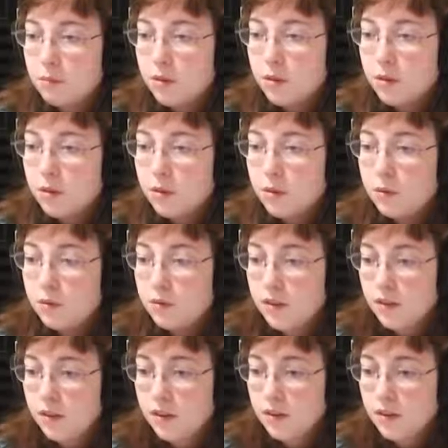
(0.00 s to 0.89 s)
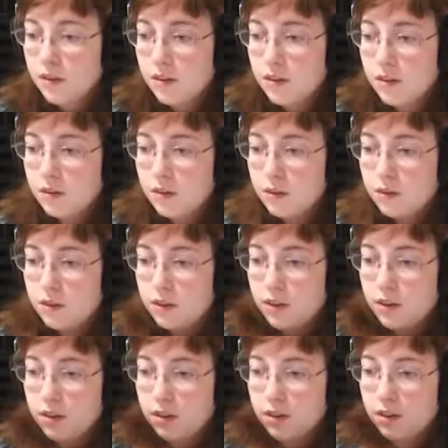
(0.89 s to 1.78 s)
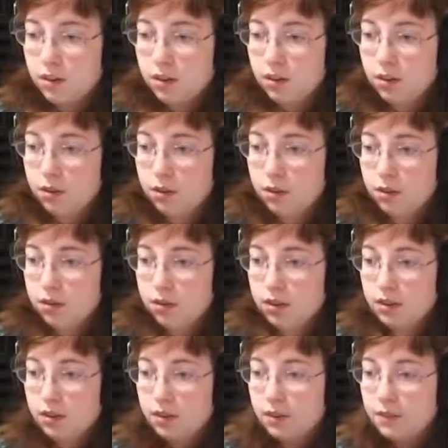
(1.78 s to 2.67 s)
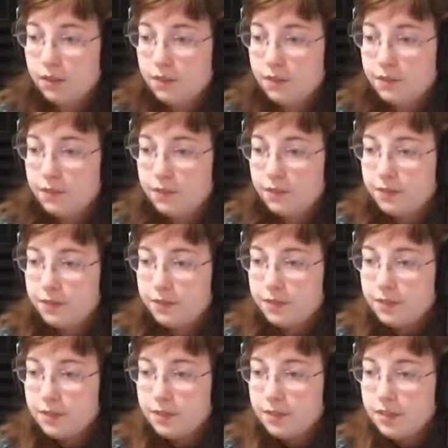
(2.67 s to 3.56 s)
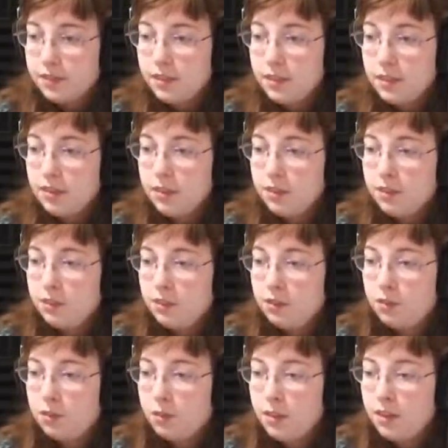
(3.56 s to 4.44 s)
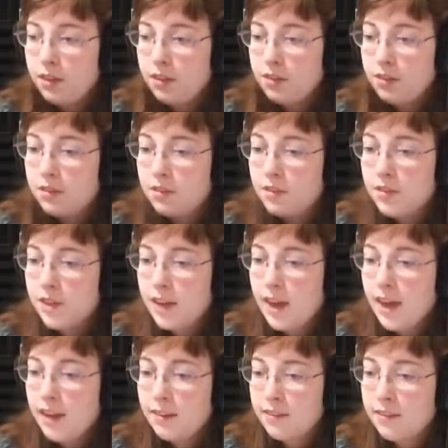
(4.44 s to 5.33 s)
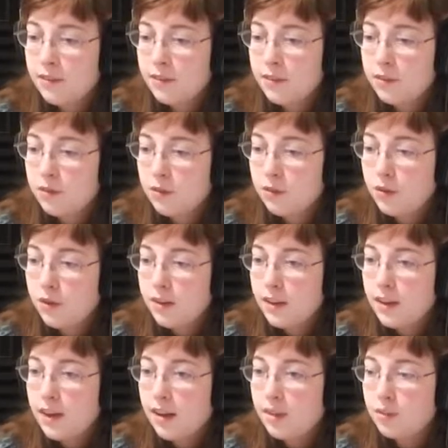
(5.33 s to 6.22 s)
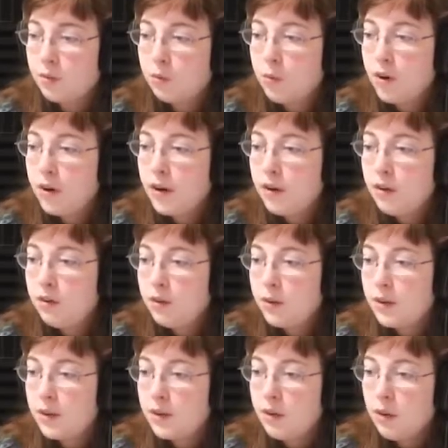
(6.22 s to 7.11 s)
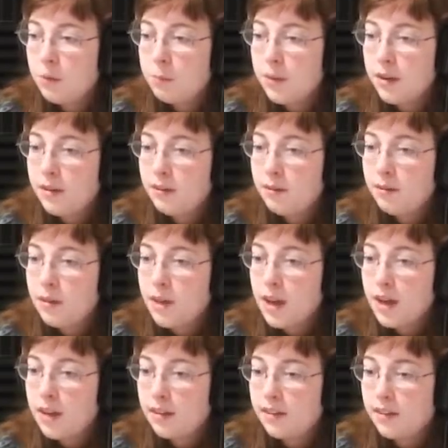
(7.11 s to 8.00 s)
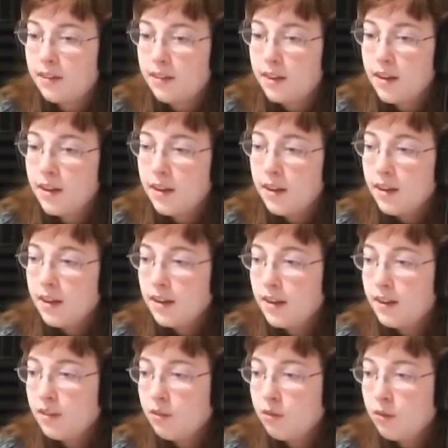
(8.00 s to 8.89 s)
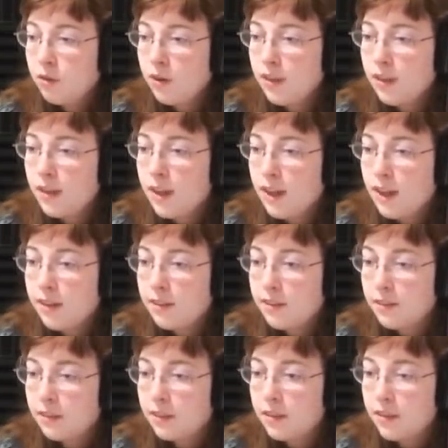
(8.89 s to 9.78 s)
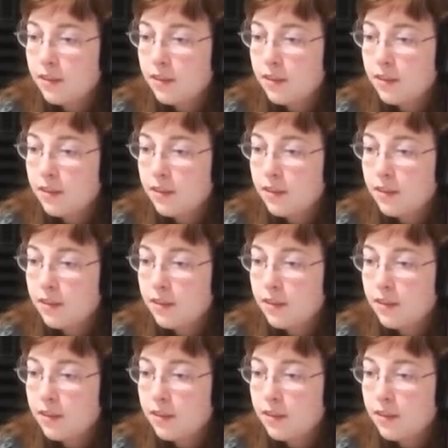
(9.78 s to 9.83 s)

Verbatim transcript: Oh dear, oh dear, oh dear. Just destroy the castle, destroy the castle. What are you doing? You're our big guns. Destroy the castle.